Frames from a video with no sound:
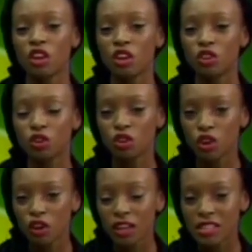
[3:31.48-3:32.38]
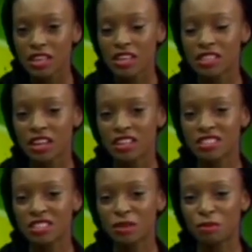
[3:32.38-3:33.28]
you know, His
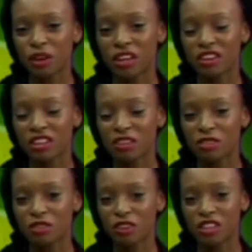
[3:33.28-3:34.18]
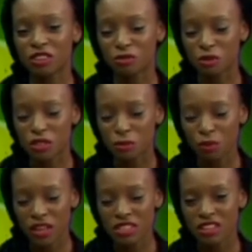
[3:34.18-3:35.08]
Excellency Brigadier David Greenidge, of course, the
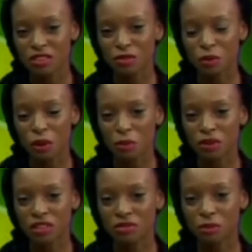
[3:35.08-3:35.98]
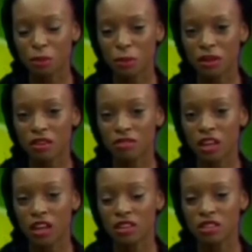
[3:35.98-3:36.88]
President of the Cooperative Republic of
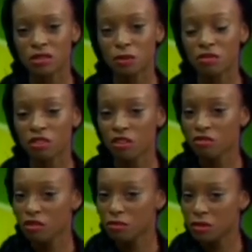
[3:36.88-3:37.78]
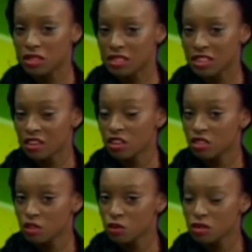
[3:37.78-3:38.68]
Guyana. He's been very, very busy. He
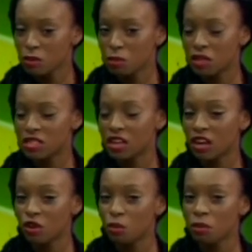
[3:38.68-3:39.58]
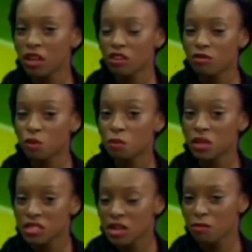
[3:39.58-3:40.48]
continues to be busy. And I know many of you
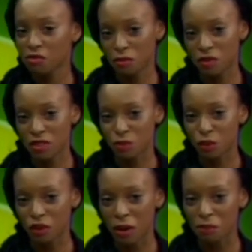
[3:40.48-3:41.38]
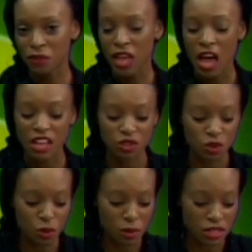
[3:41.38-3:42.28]
miss him from this program. As you
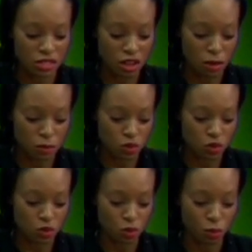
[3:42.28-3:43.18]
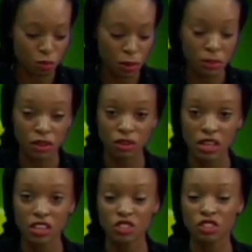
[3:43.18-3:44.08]
know, when it comes to public
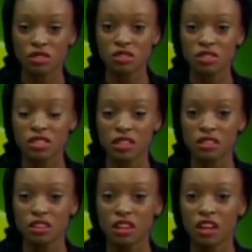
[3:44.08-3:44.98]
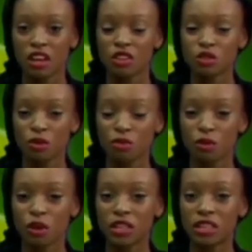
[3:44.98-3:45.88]
relations and so forth,